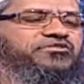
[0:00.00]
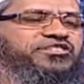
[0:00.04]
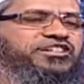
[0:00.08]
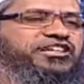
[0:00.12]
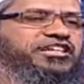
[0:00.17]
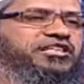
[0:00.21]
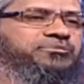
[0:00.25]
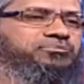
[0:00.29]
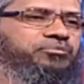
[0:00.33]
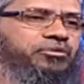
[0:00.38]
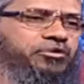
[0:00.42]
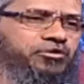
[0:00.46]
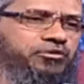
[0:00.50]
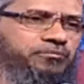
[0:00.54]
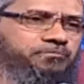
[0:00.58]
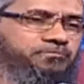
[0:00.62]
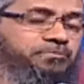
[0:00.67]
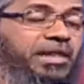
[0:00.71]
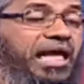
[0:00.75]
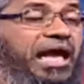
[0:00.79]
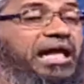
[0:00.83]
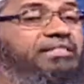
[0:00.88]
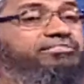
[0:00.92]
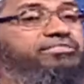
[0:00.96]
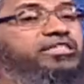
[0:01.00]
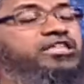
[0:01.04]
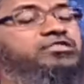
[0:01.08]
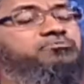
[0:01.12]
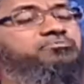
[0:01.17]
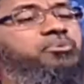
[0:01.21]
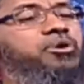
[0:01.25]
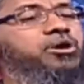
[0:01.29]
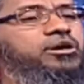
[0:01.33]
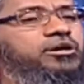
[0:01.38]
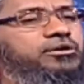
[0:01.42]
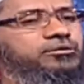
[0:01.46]
Professor Keith Moore. And
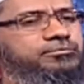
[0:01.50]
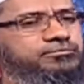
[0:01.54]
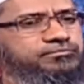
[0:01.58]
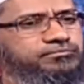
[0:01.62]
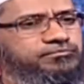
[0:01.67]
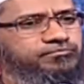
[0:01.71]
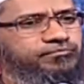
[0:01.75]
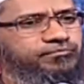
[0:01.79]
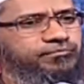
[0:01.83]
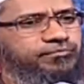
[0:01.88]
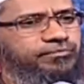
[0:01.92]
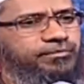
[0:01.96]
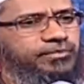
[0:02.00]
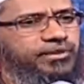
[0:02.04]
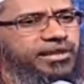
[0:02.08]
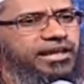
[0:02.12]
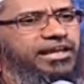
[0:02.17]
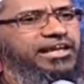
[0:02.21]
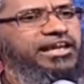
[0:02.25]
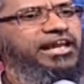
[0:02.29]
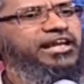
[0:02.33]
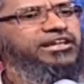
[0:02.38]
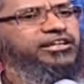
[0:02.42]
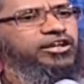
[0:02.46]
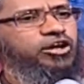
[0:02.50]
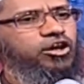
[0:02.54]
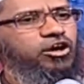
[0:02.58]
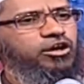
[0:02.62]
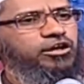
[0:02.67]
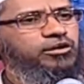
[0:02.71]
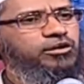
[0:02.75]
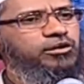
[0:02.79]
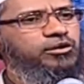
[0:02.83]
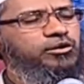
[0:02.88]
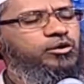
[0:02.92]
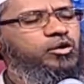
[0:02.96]
this book, later
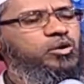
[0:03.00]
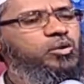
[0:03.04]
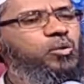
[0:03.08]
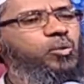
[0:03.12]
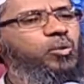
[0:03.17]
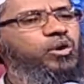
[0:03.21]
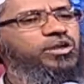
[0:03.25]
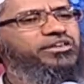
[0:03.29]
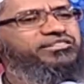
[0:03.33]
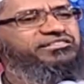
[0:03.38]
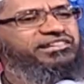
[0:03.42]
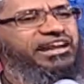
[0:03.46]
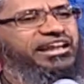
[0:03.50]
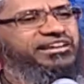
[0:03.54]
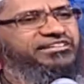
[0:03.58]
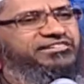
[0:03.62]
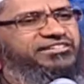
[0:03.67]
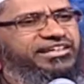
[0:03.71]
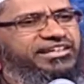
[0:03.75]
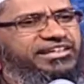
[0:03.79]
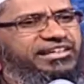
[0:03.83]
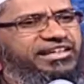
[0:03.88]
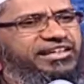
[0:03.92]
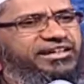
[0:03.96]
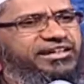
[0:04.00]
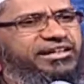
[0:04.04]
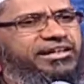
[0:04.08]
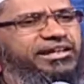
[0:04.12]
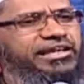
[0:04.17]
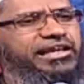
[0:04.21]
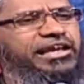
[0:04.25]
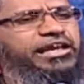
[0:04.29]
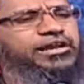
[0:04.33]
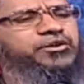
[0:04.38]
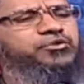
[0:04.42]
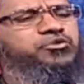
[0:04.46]
on, was translated
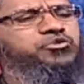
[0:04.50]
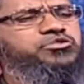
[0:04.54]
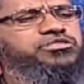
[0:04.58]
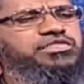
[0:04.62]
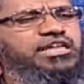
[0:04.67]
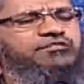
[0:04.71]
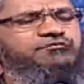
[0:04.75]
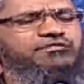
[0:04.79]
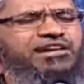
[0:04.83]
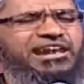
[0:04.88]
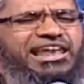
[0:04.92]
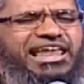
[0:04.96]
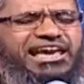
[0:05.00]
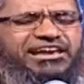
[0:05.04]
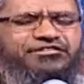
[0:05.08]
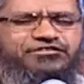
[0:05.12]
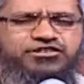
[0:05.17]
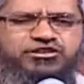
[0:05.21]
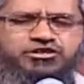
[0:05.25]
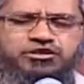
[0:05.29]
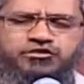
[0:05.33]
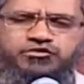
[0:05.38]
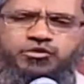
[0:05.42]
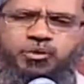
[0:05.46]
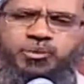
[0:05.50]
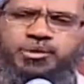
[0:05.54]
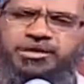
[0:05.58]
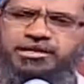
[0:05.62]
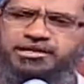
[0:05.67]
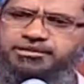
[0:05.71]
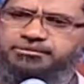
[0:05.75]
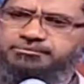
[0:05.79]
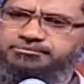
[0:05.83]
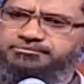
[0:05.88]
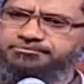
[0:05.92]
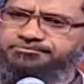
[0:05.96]
into several languages of the
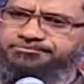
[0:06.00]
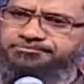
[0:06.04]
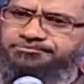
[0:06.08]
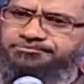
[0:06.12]
world.